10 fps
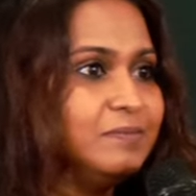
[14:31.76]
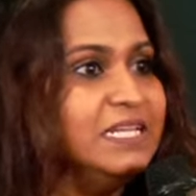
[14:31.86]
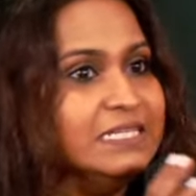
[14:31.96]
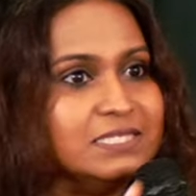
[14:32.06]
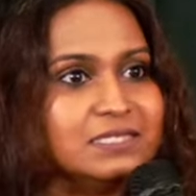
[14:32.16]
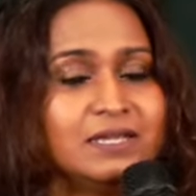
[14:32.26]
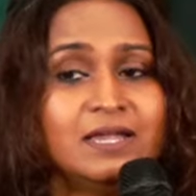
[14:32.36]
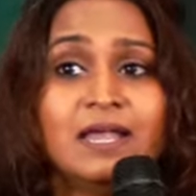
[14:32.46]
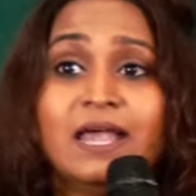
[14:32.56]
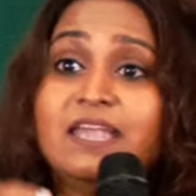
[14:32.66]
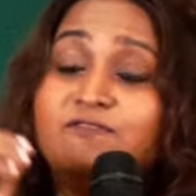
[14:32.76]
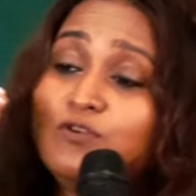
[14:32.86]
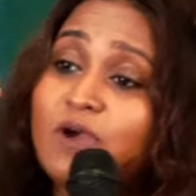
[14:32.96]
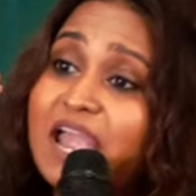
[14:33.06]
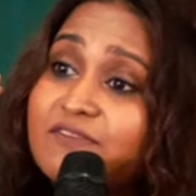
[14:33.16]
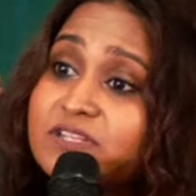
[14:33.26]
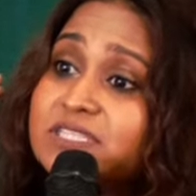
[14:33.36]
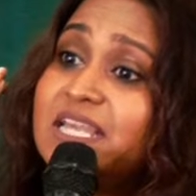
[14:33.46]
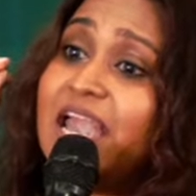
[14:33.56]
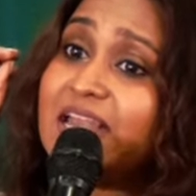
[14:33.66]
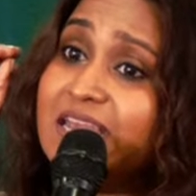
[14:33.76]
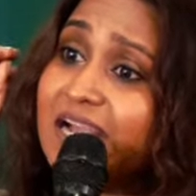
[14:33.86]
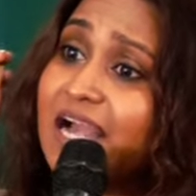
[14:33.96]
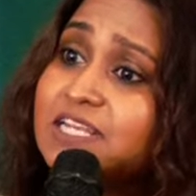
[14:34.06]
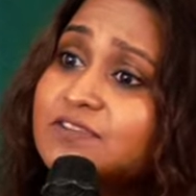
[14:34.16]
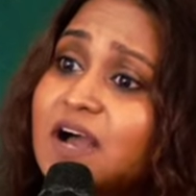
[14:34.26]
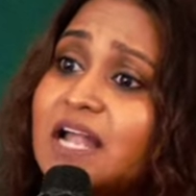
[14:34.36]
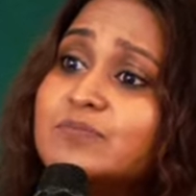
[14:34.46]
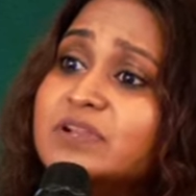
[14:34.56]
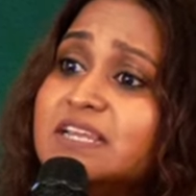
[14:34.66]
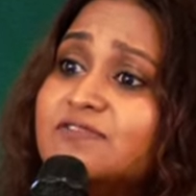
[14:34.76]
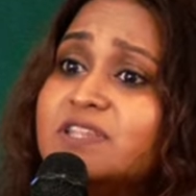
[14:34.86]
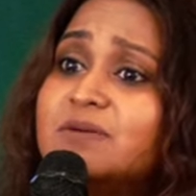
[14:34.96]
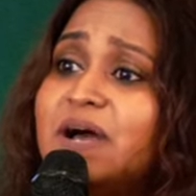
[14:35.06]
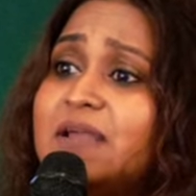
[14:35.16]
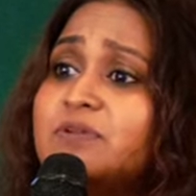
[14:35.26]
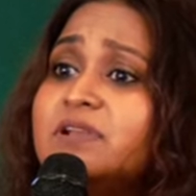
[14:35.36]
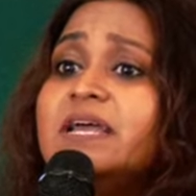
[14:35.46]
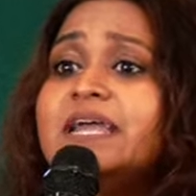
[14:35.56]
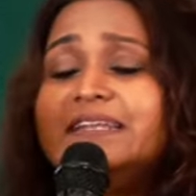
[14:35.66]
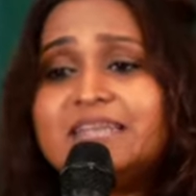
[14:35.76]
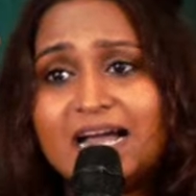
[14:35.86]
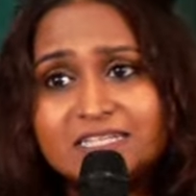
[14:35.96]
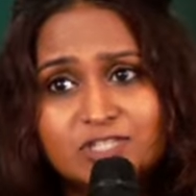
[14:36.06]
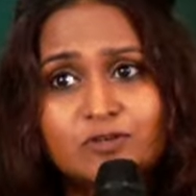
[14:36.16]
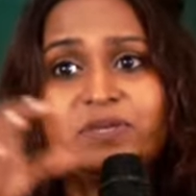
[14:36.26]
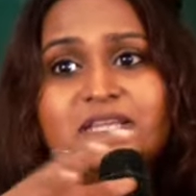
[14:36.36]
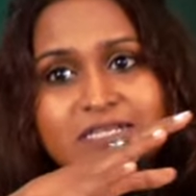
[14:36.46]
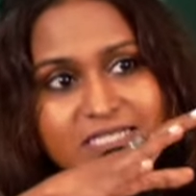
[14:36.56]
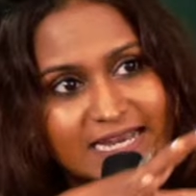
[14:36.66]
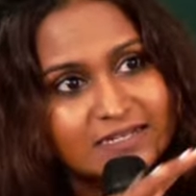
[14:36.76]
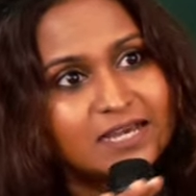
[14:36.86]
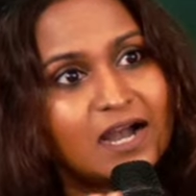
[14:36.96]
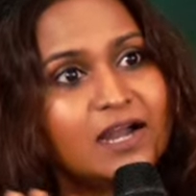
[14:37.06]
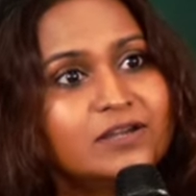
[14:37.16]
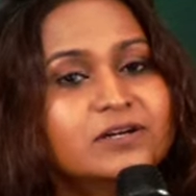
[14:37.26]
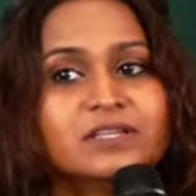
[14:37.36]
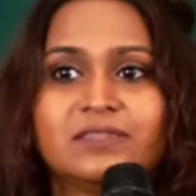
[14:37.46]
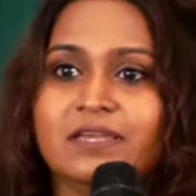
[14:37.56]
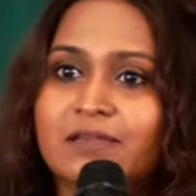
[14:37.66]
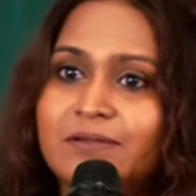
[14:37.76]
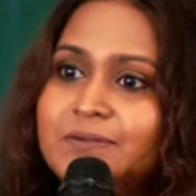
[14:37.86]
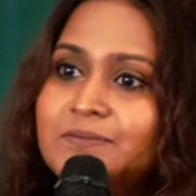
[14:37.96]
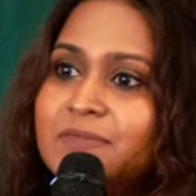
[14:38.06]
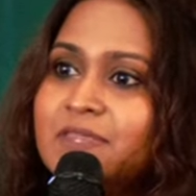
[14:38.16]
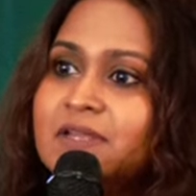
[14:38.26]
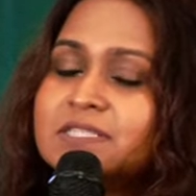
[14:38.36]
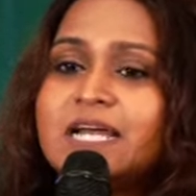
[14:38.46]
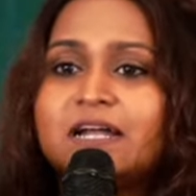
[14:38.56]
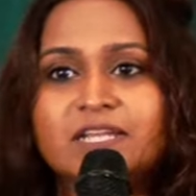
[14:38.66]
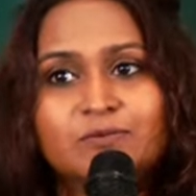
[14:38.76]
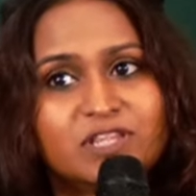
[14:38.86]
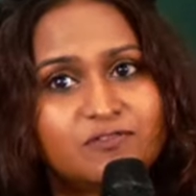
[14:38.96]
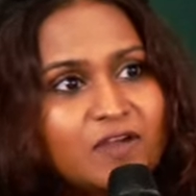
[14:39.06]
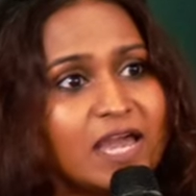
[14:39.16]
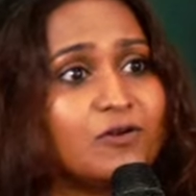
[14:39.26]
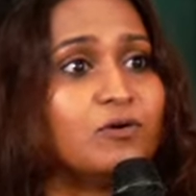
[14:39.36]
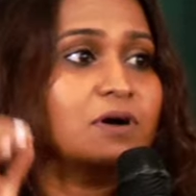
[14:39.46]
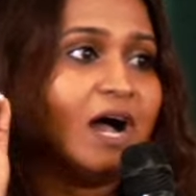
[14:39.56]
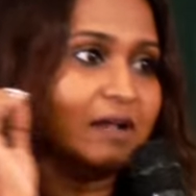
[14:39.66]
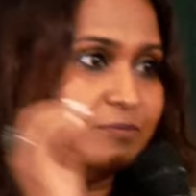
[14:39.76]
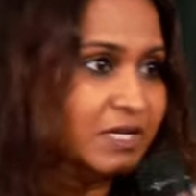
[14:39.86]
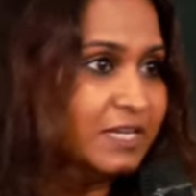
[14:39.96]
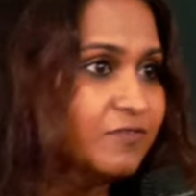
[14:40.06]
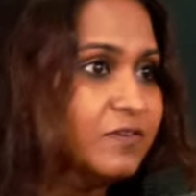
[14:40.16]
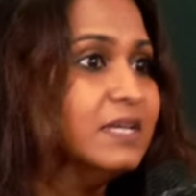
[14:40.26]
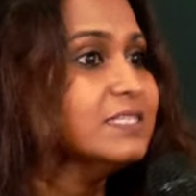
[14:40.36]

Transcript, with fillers: Please. If you ever see any kind of unbelief in the Bible, it has to be this entire thing. Starting with Pharaoh, unbelief.